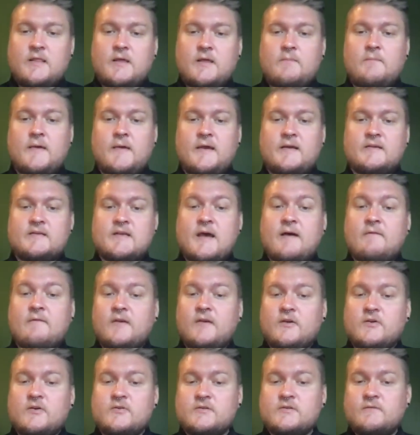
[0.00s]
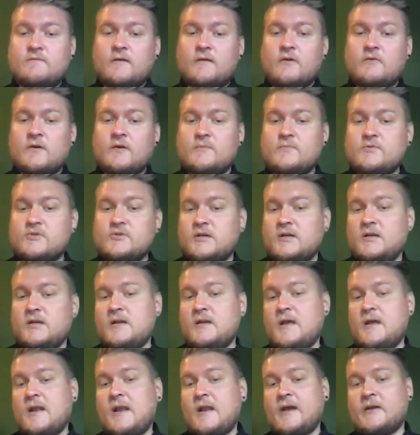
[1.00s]
that makes heavy use of
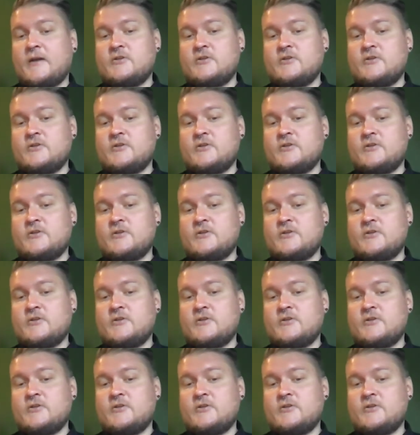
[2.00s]
encryption and